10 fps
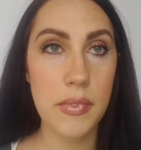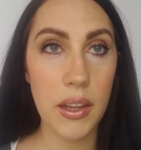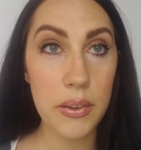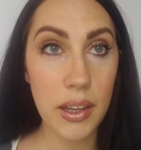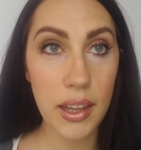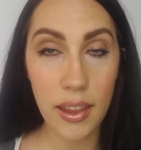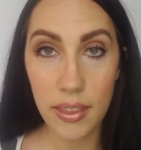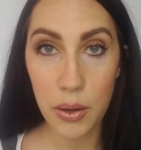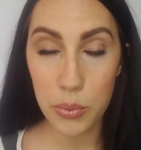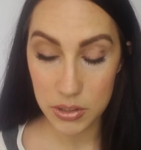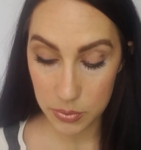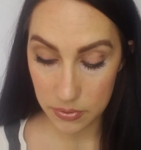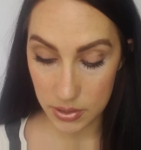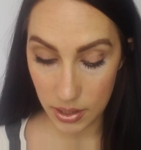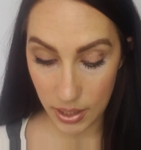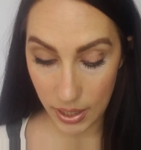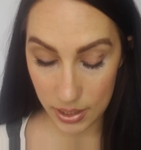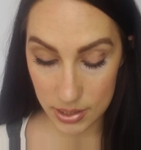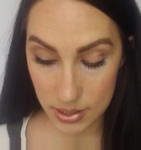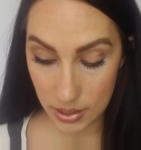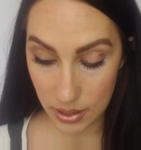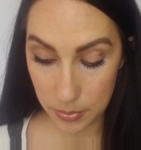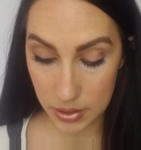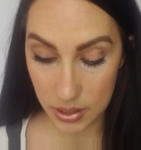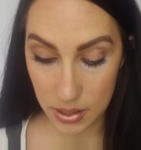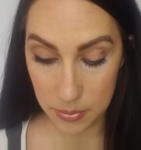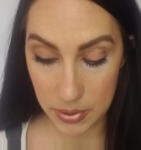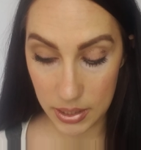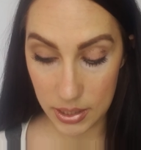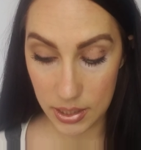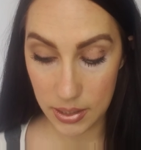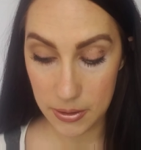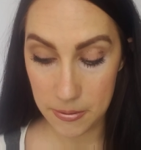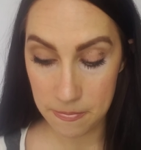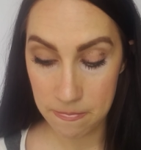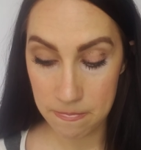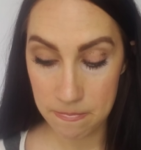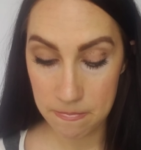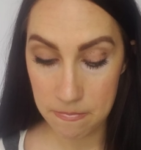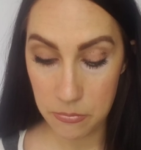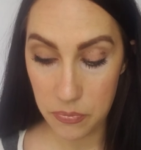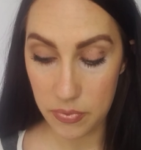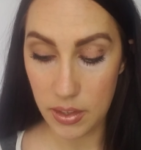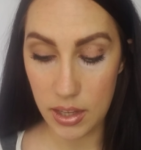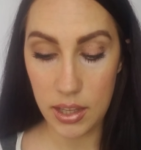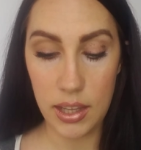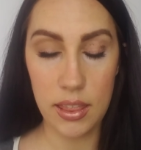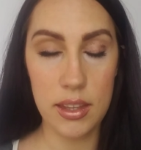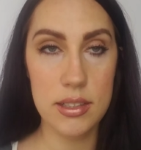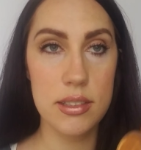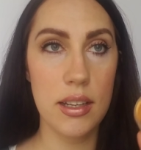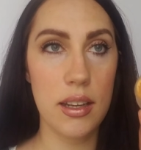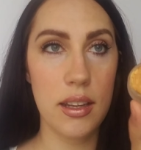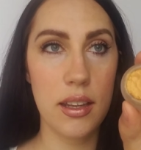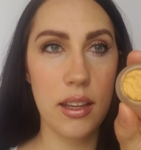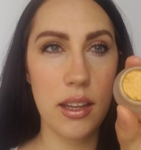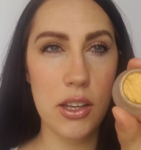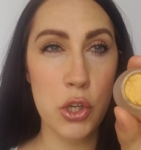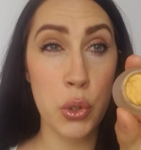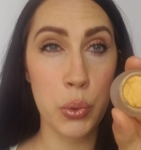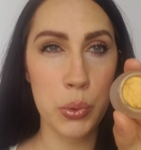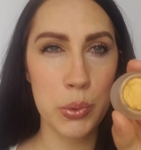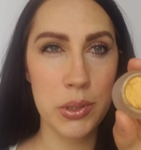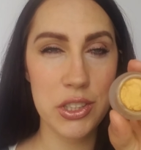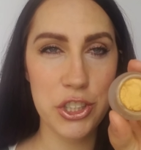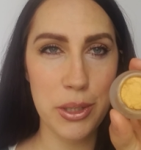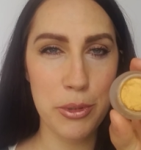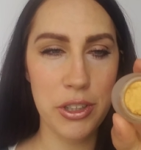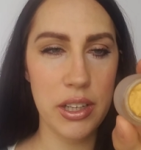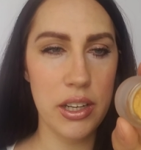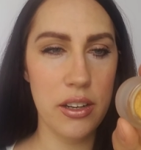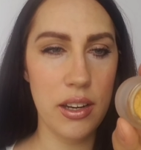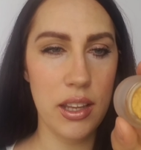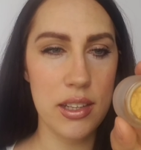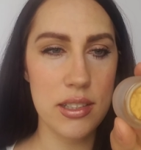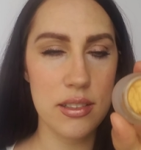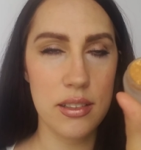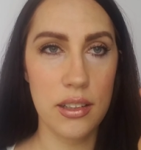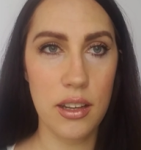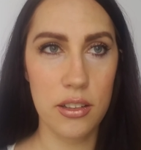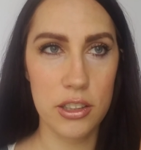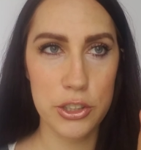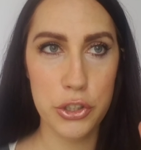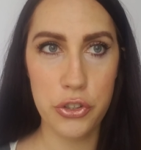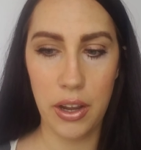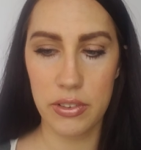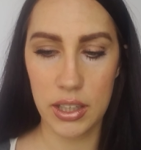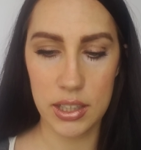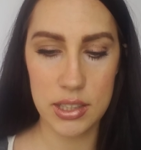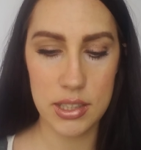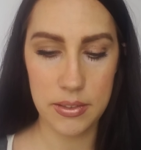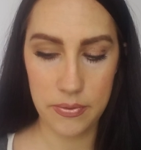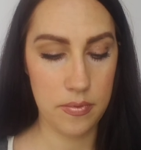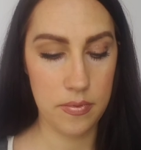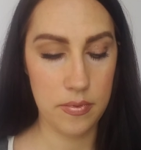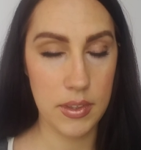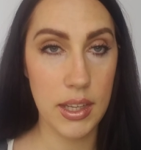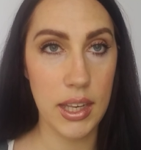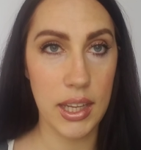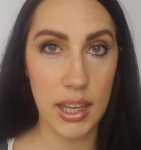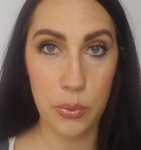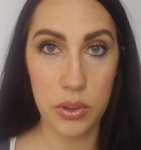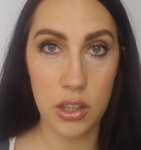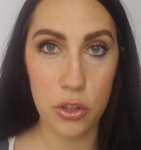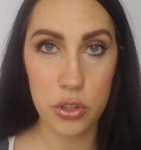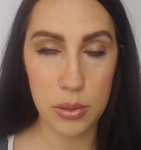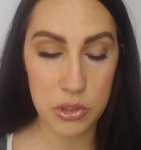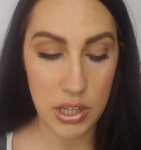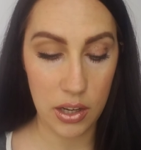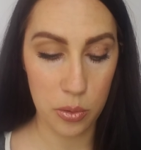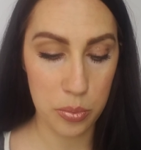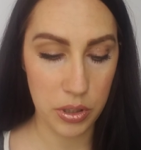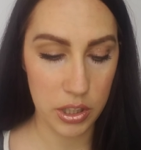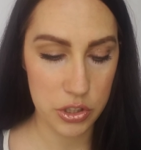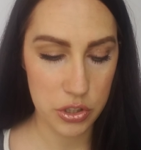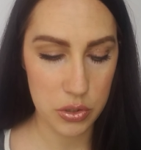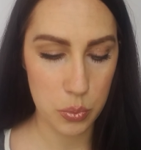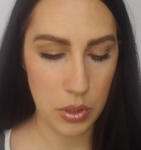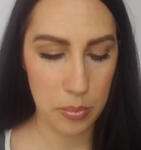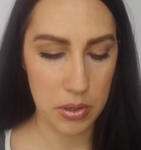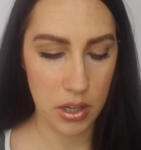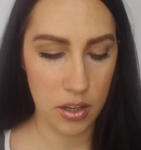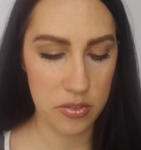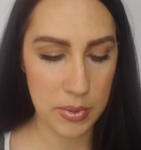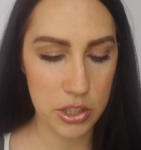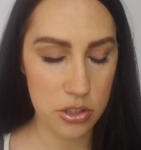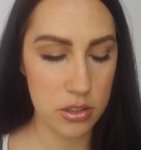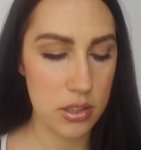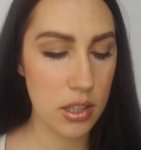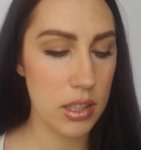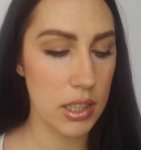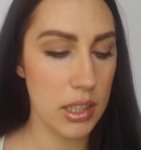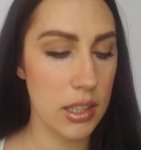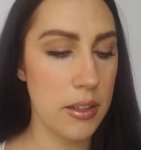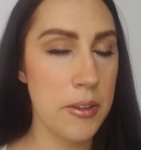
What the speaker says: Okay, and then once we've done that, I'm going to come in and get this gold shimmer here, and this is in the color Extravagant. And again, with the cream shadow brush, just wipe it off, make sure it's clean.